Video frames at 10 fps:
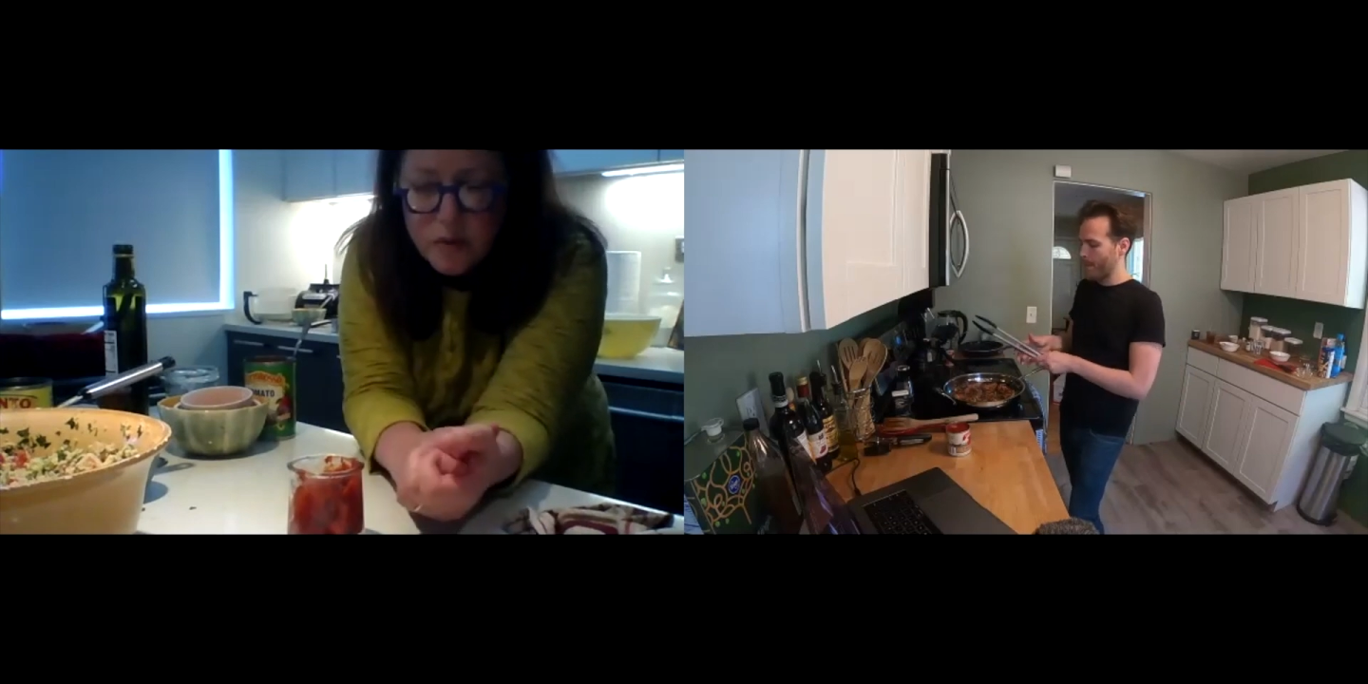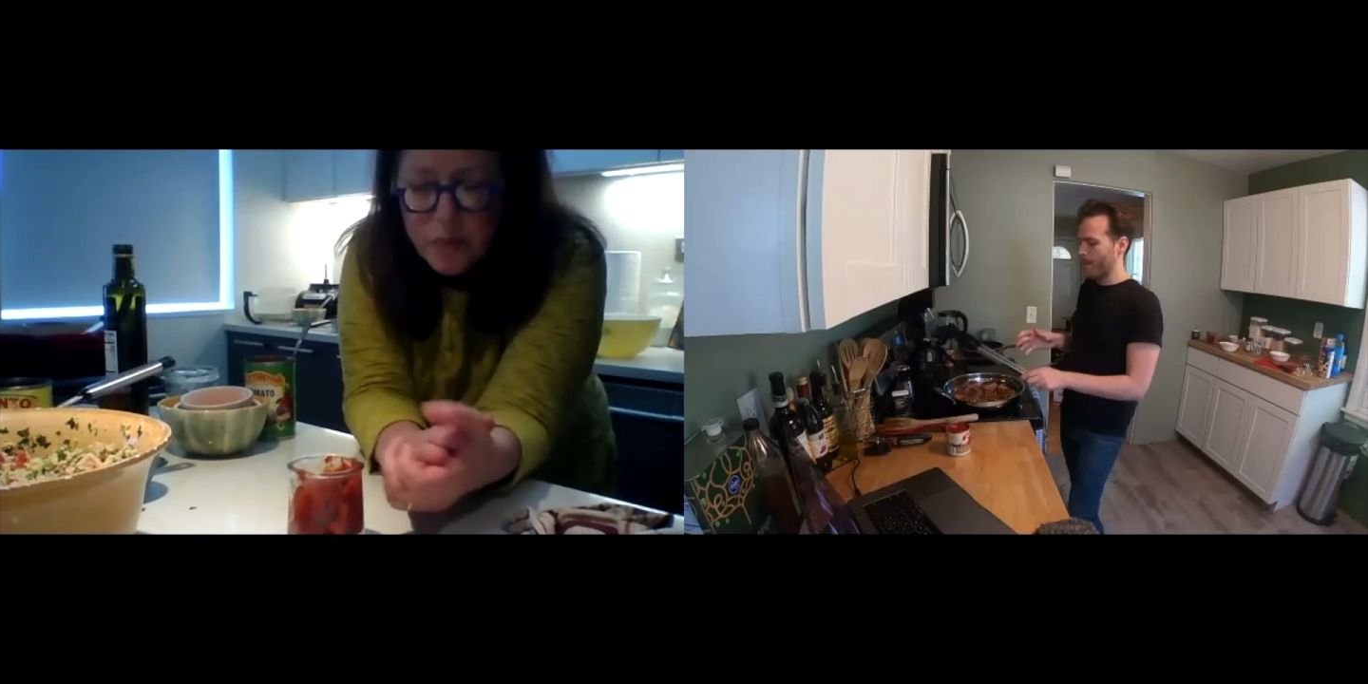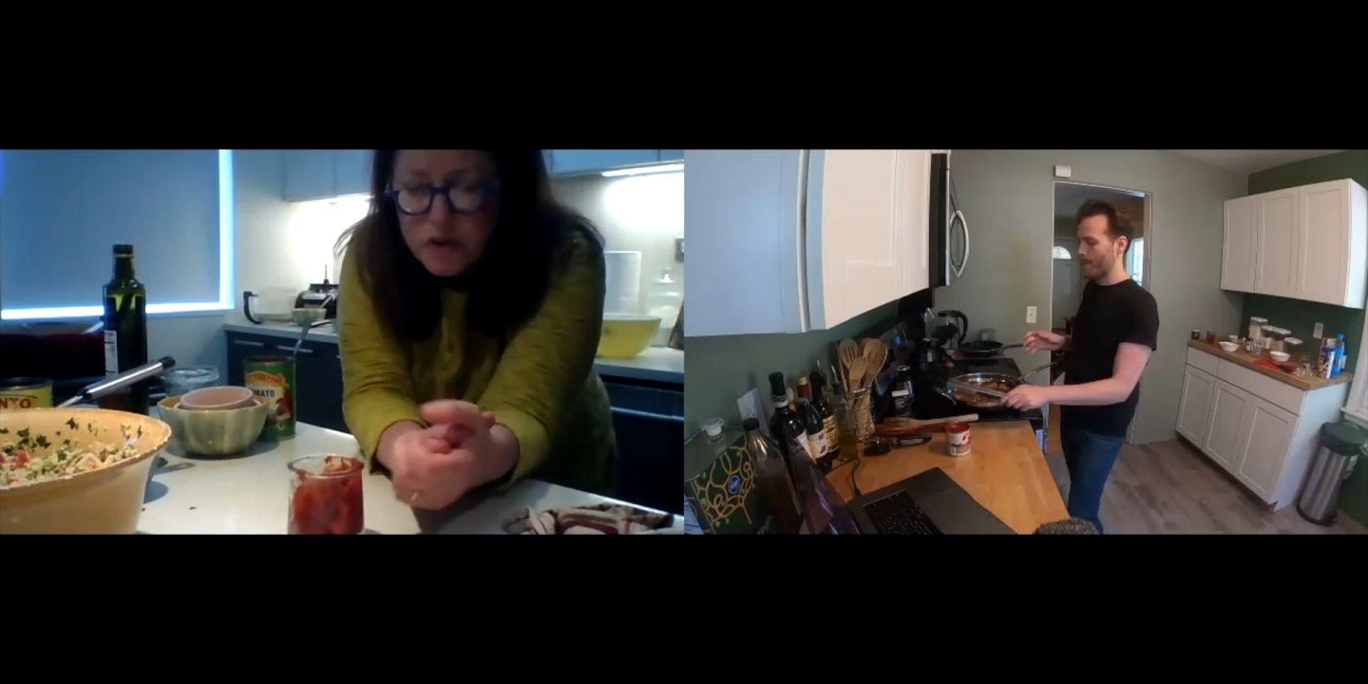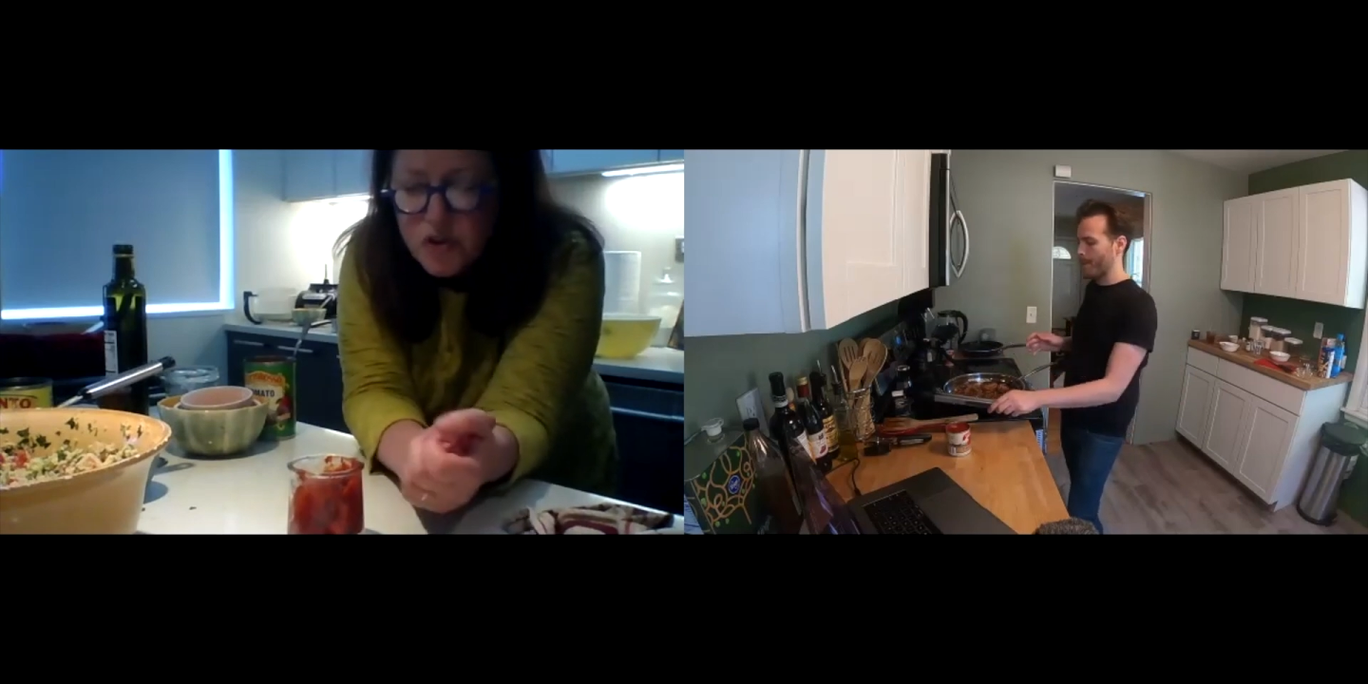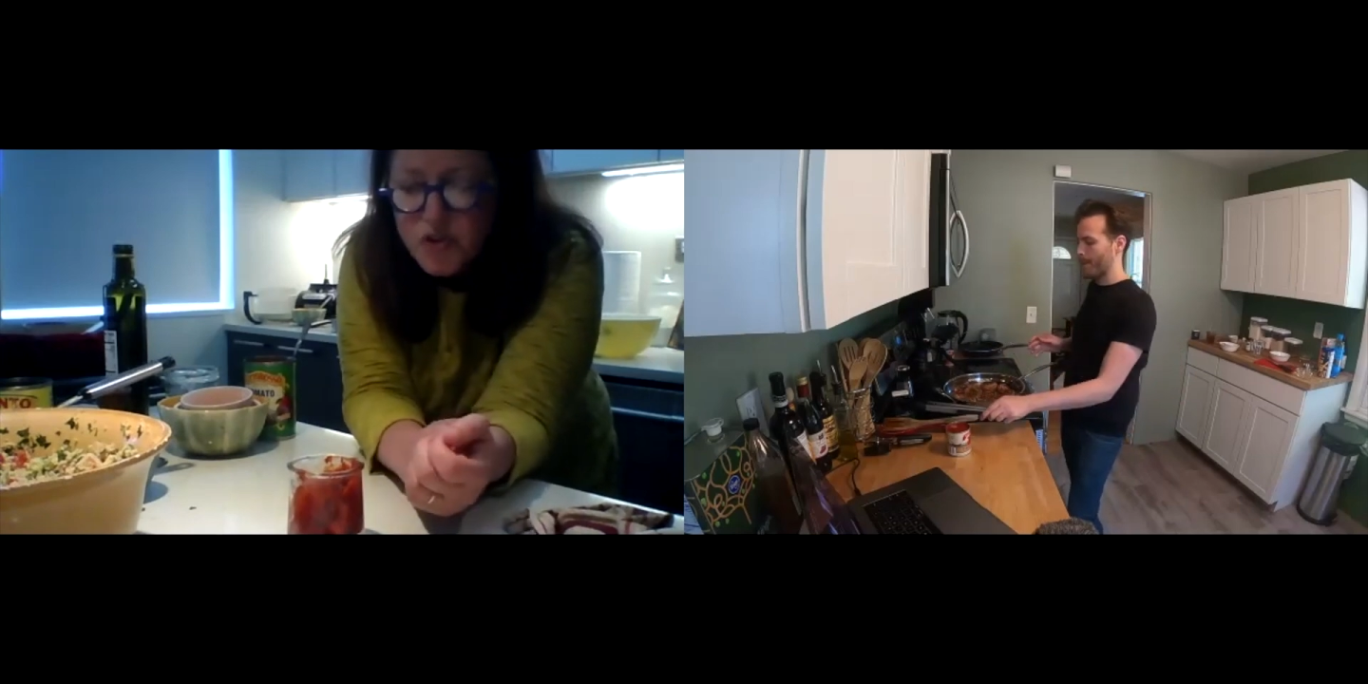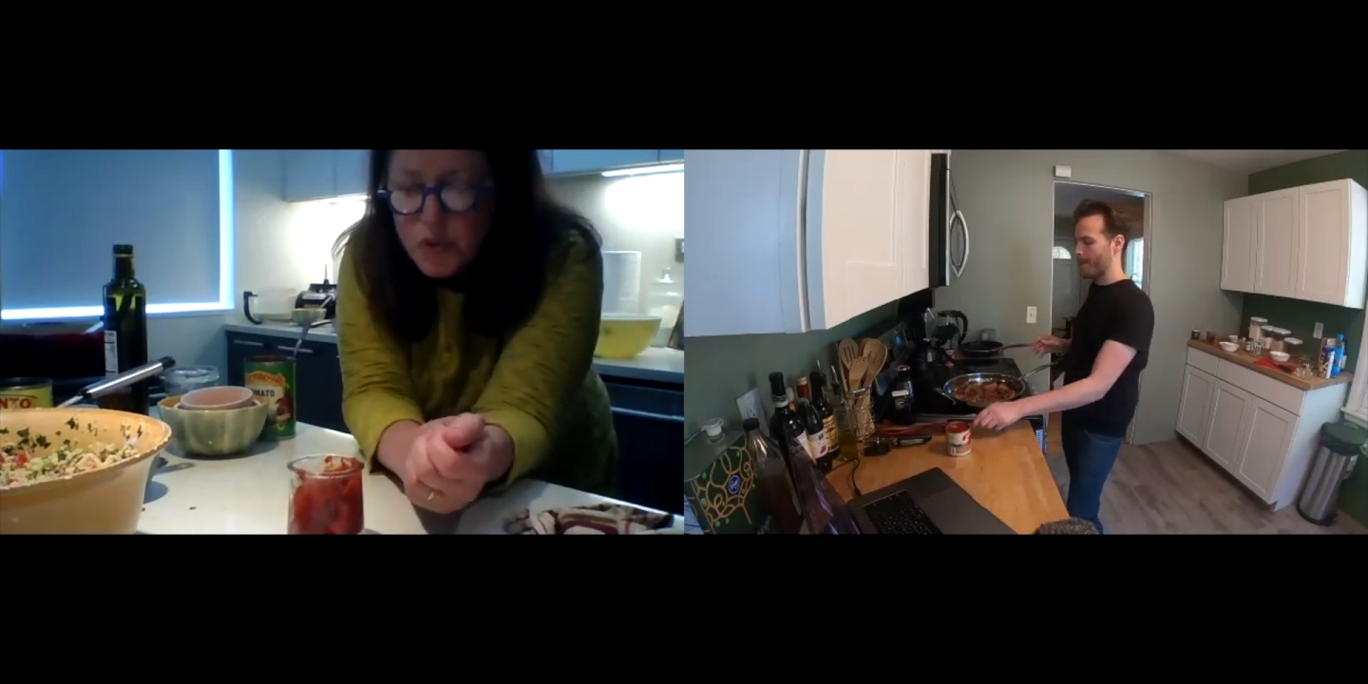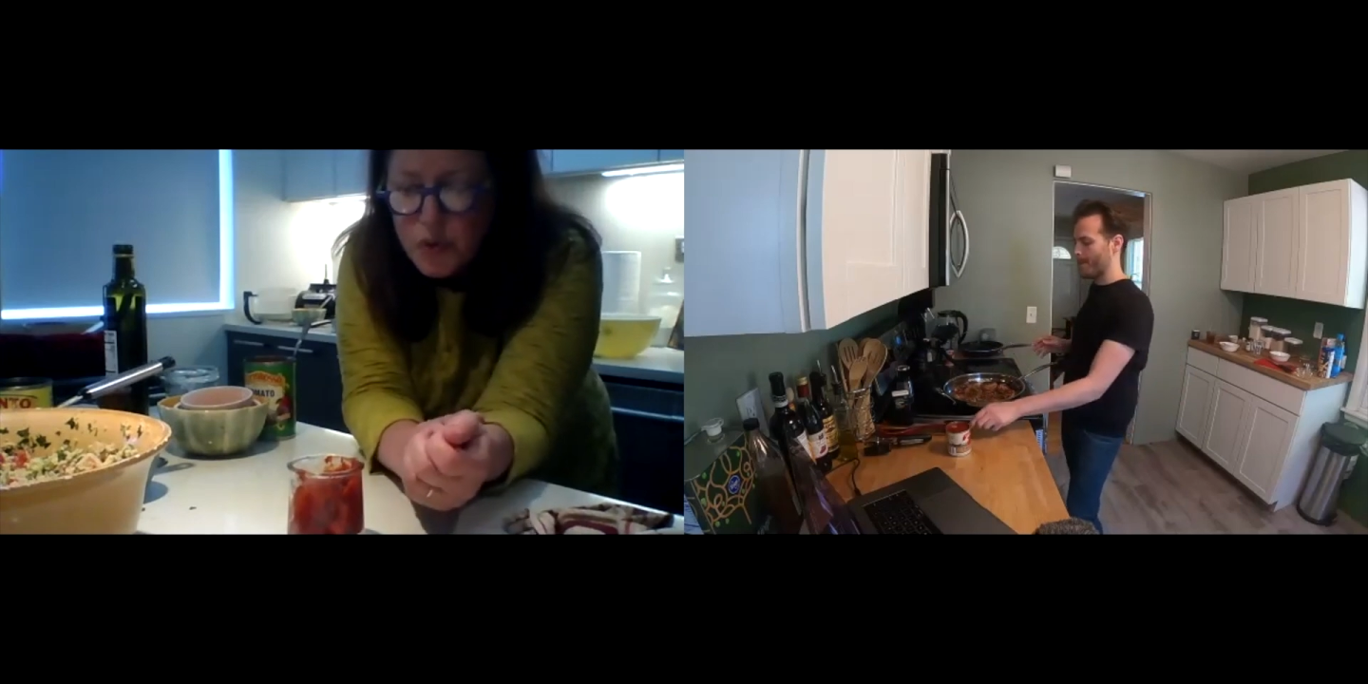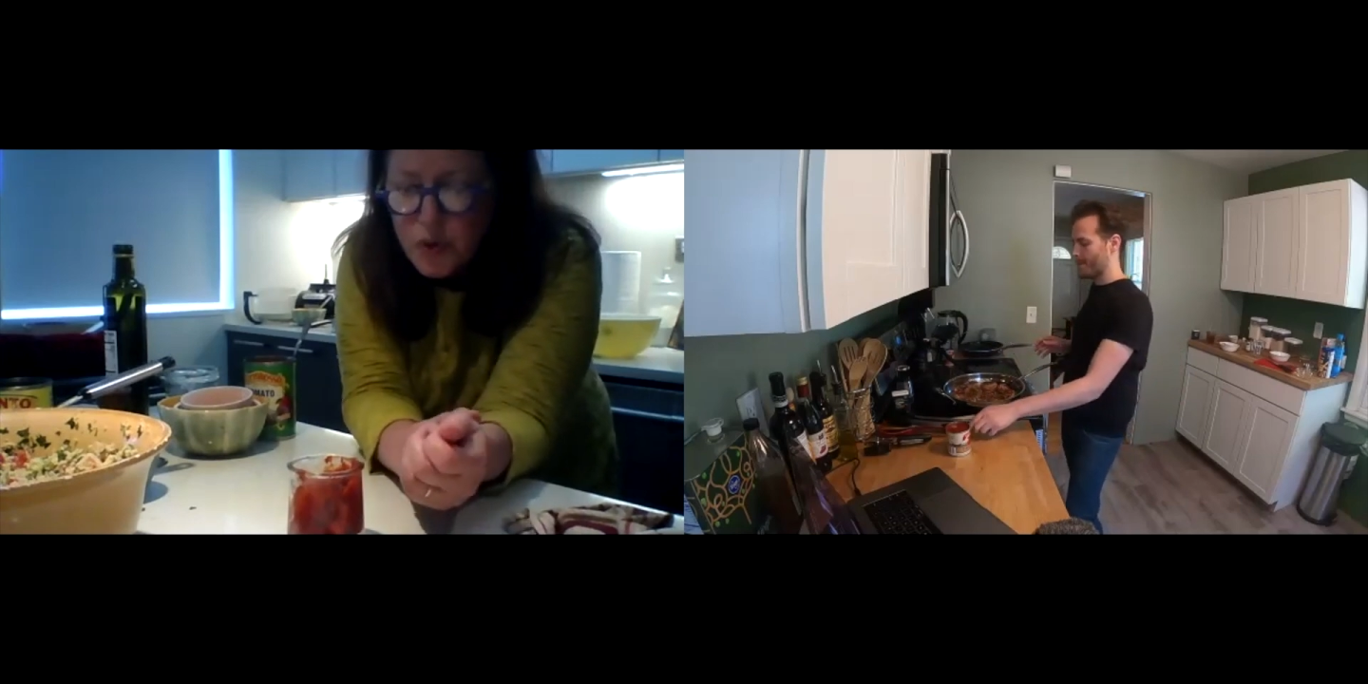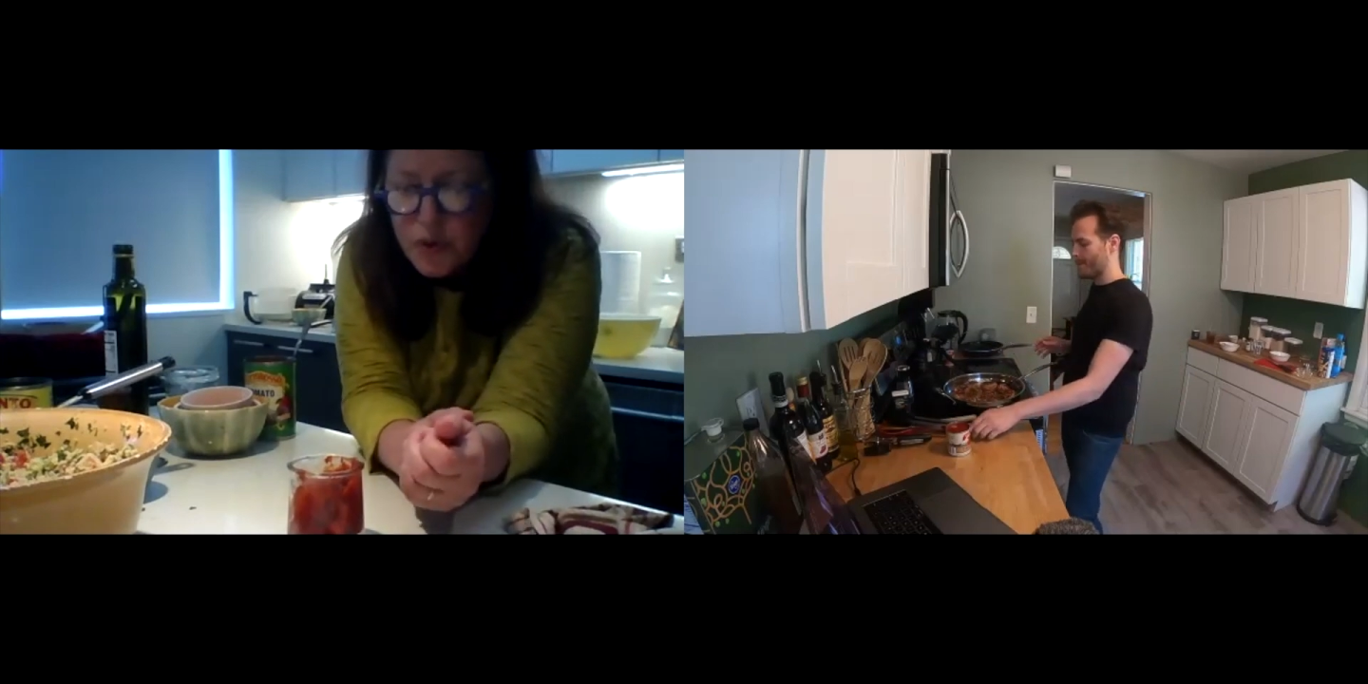much sooner